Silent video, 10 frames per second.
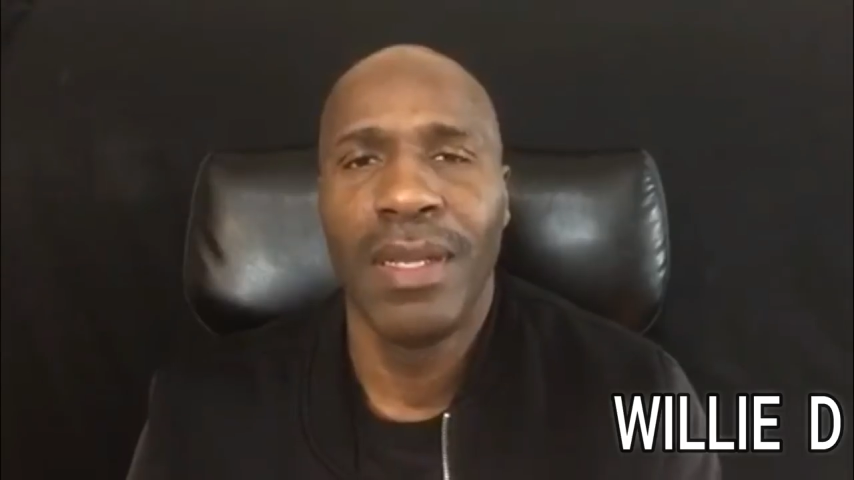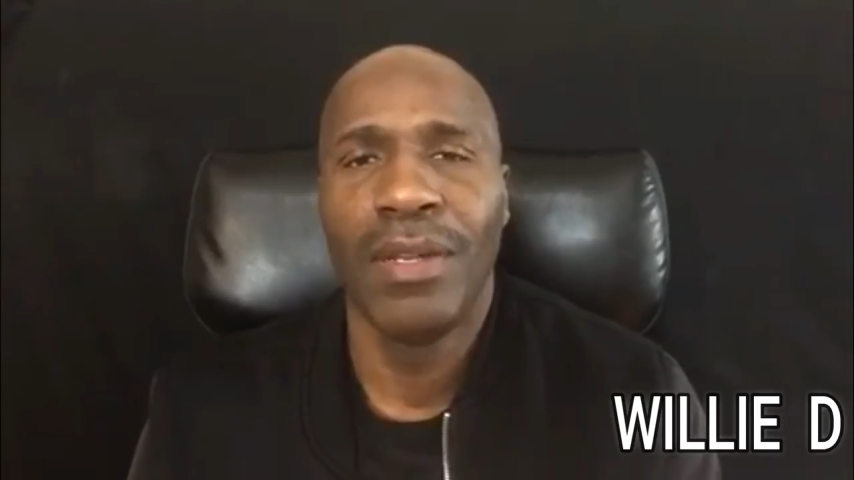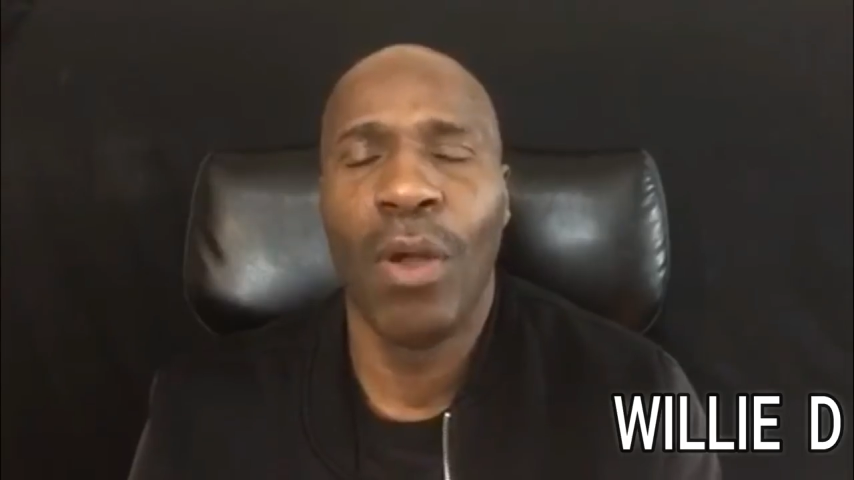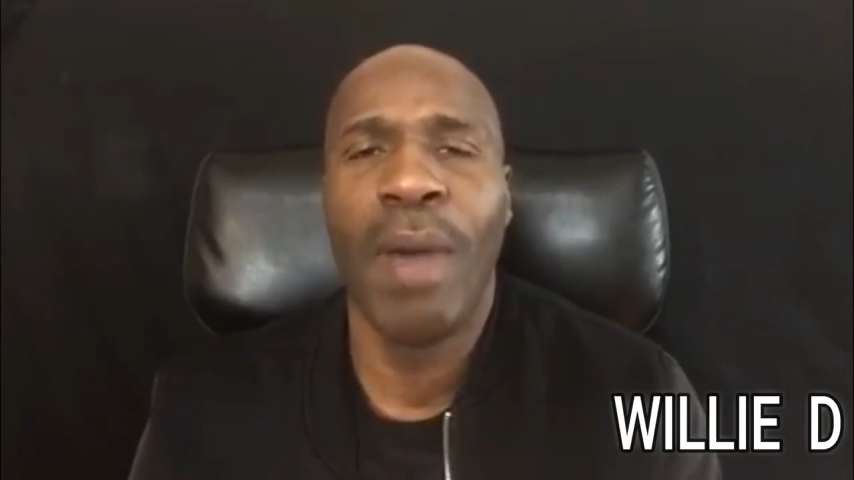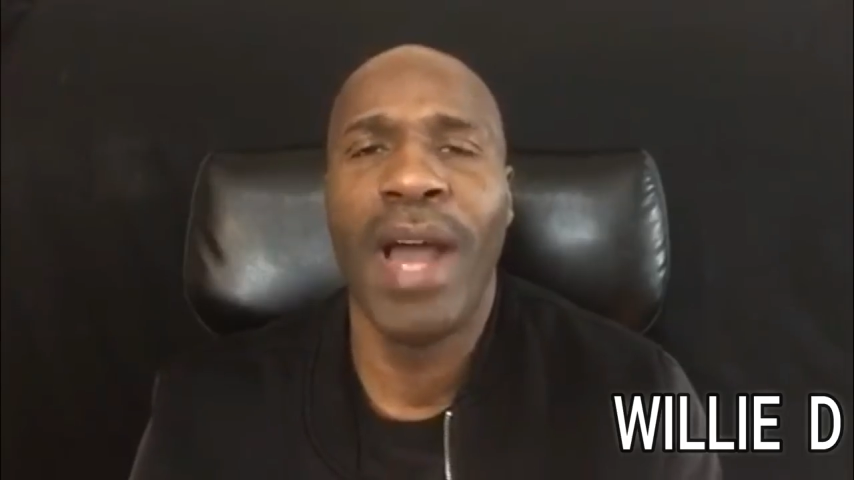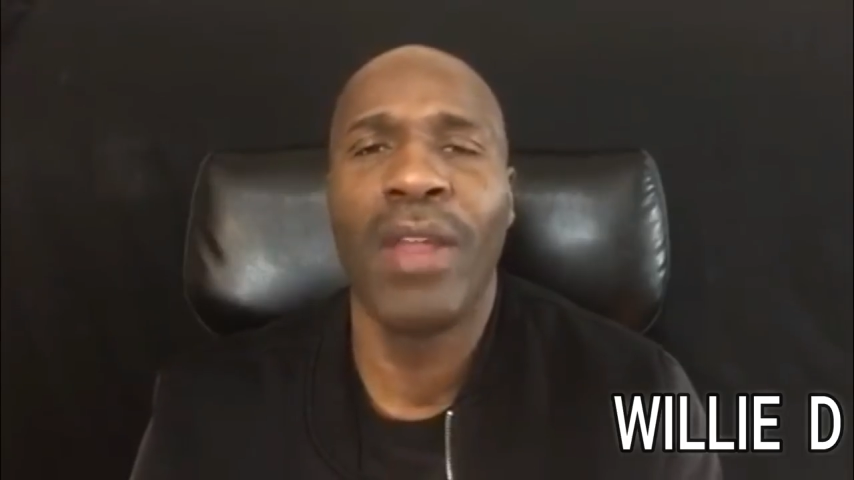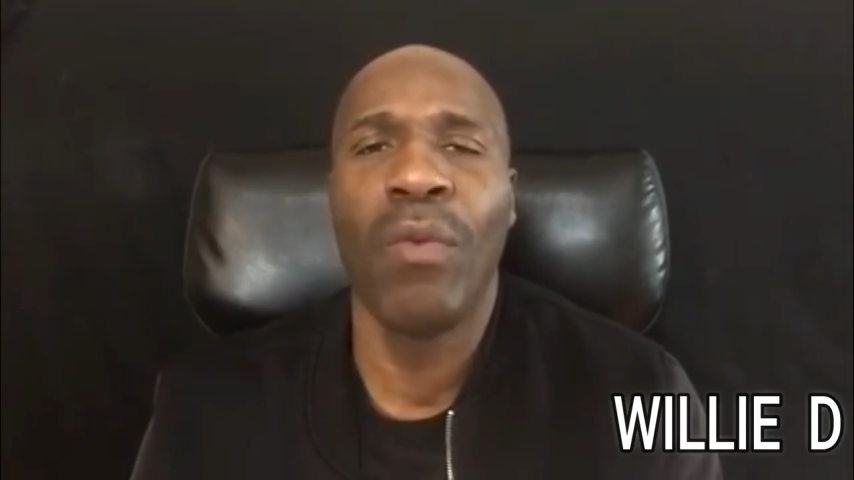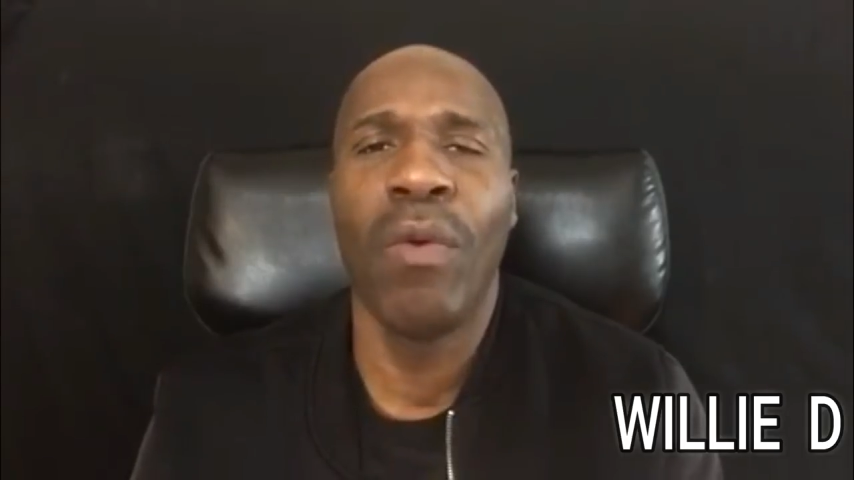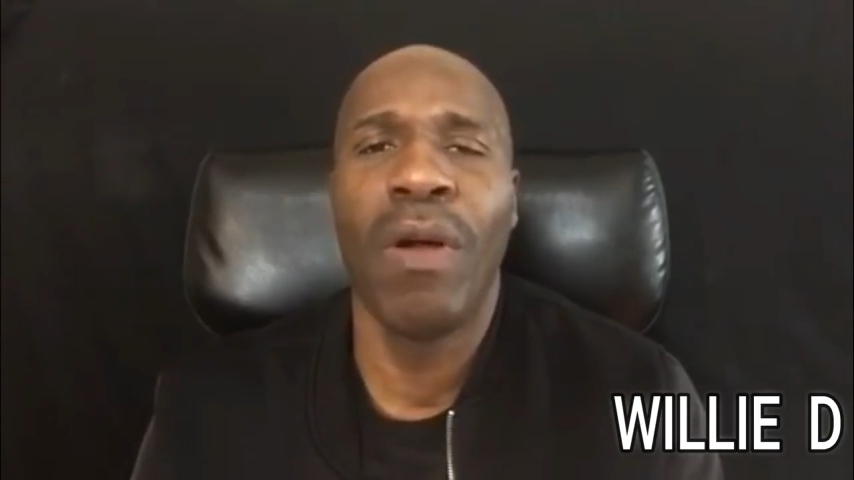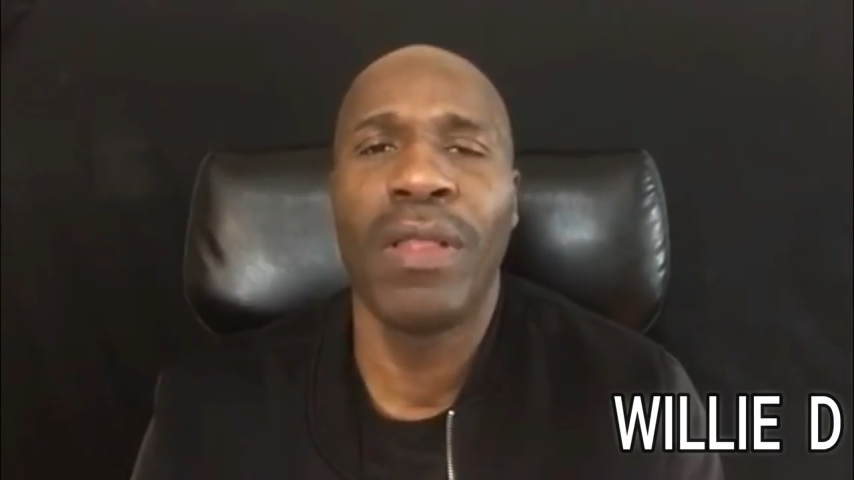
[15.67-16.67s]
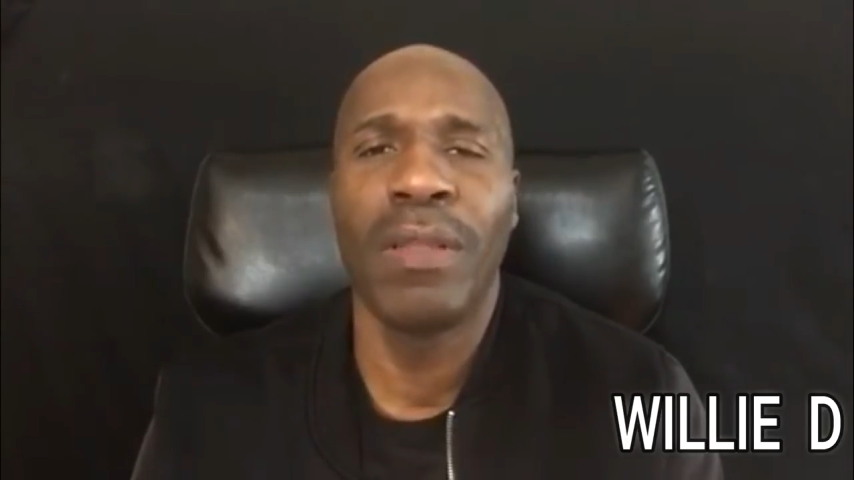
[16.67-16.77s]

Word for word: Nobody won